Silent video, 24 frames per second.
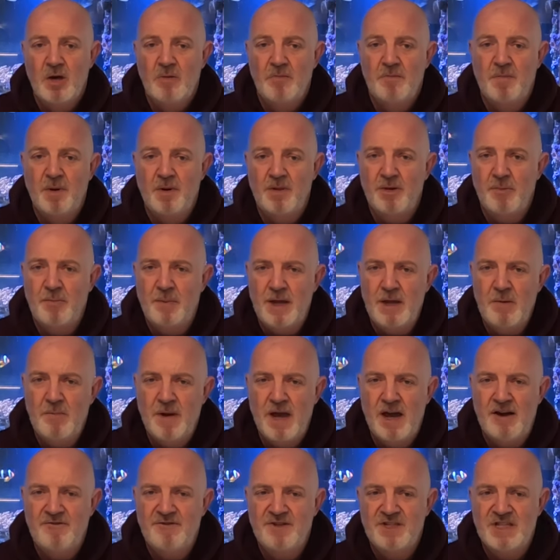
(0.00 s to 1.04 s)
But the
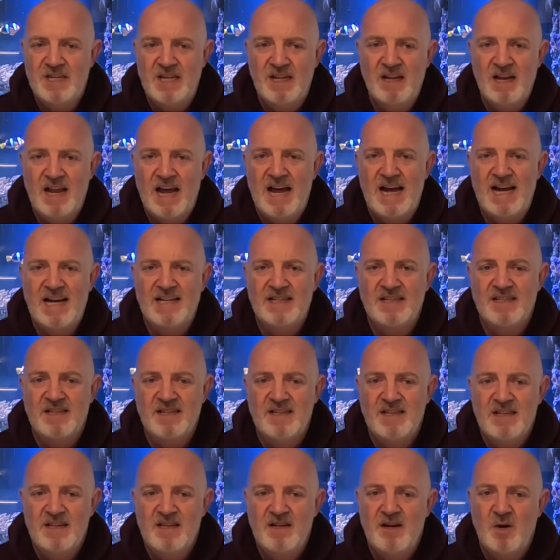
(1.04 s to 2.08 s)
PPF still had
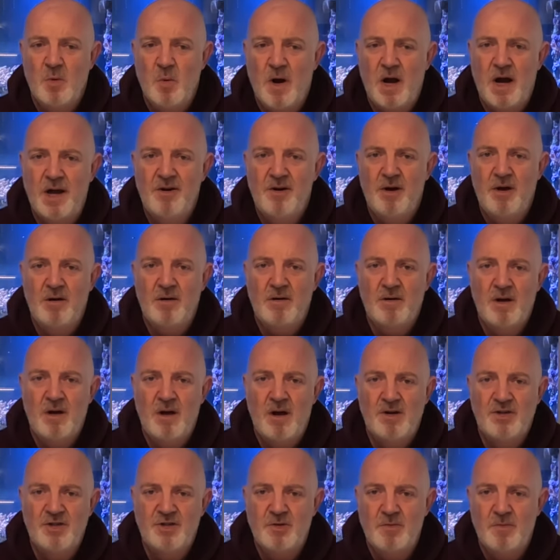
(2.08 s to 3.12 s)
quite a
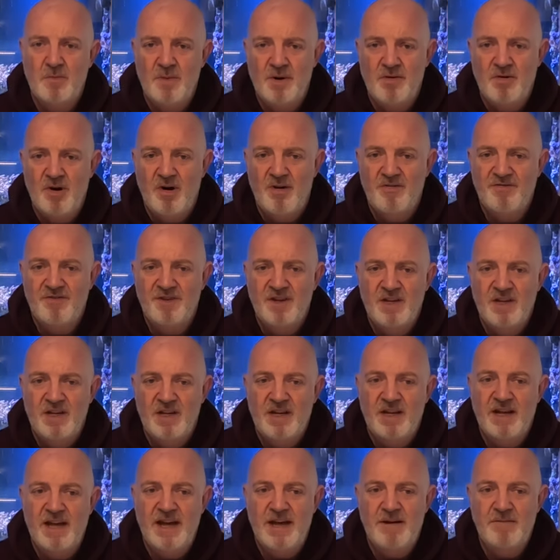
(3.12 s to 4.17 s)
large number of
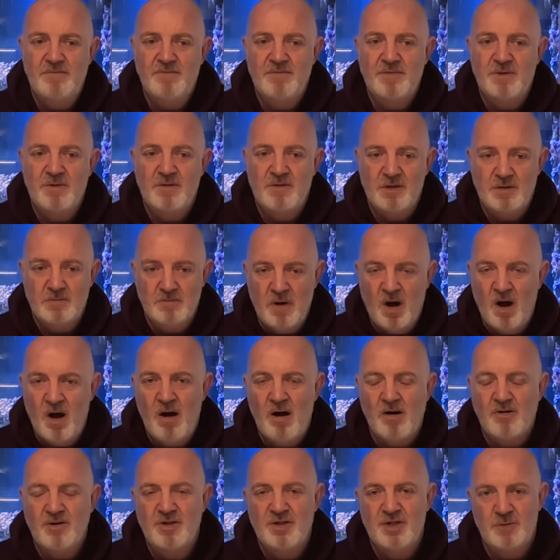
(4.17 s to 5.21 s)

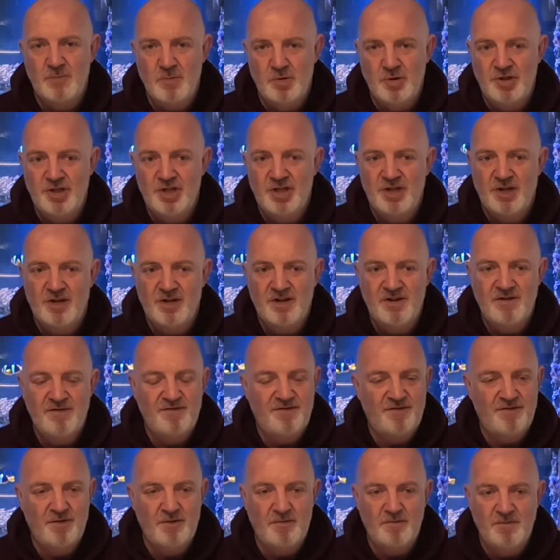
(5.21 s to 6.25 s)
marks, smudges on it
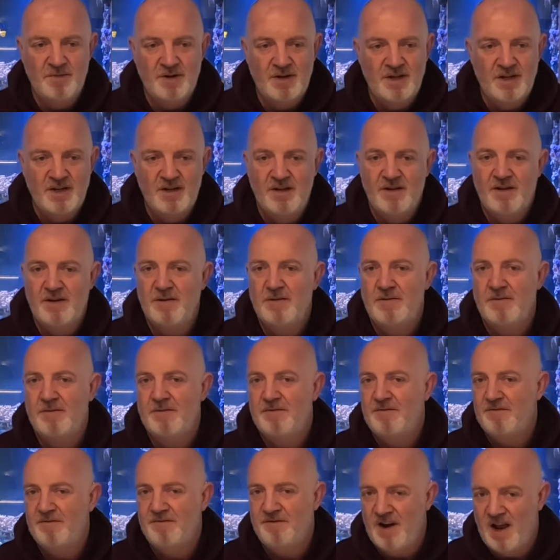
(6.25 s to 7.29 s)
from
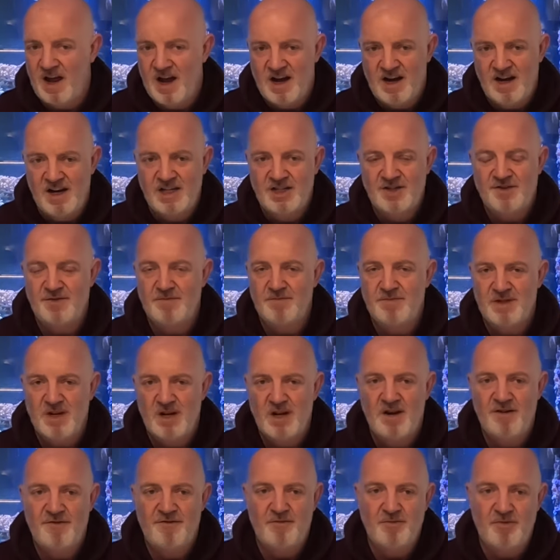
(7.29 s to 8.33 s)
flies, from
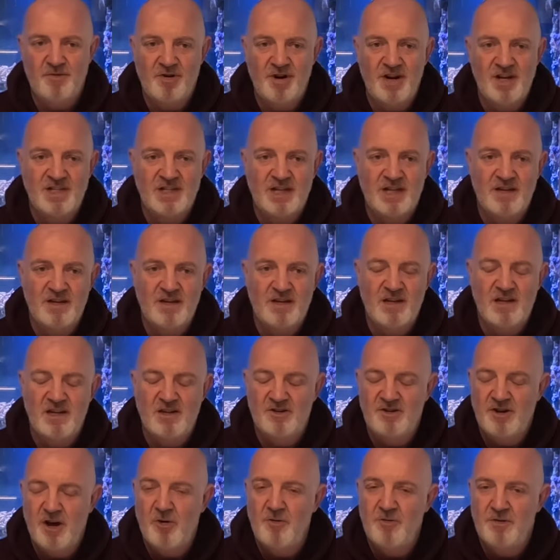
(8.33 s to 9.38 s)
dirt, from grease, and you'll
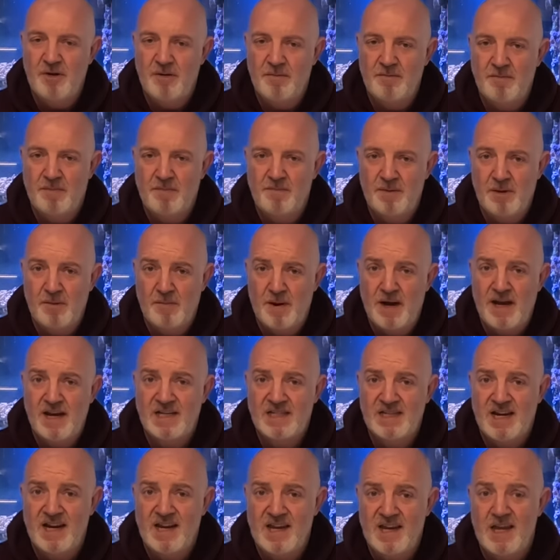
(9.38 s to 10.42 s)
know that the bikes
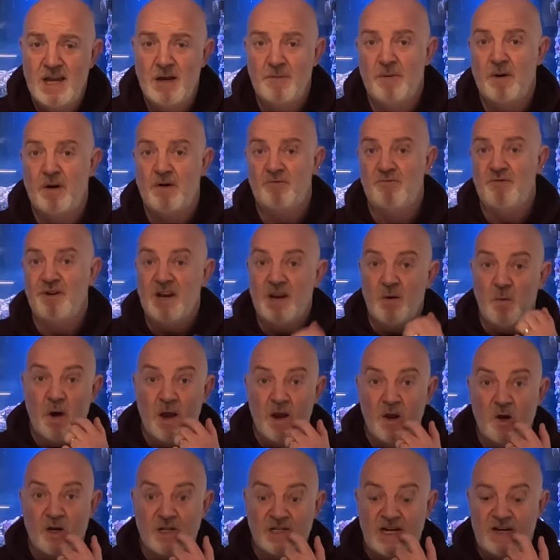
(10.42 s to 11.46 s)
I keep are really well
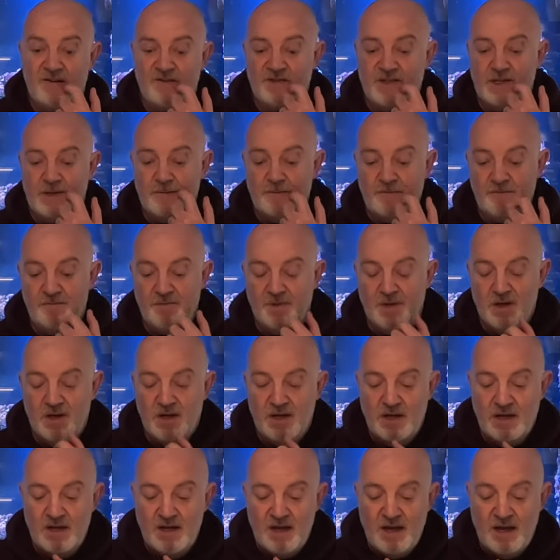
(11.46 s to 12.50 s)
looked after.
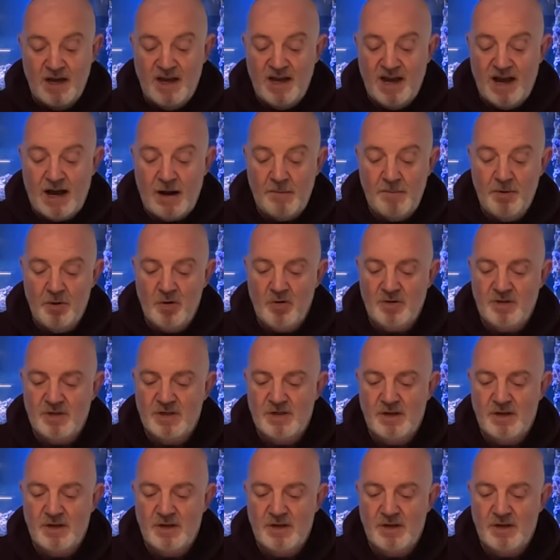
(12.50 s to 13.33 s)
I bought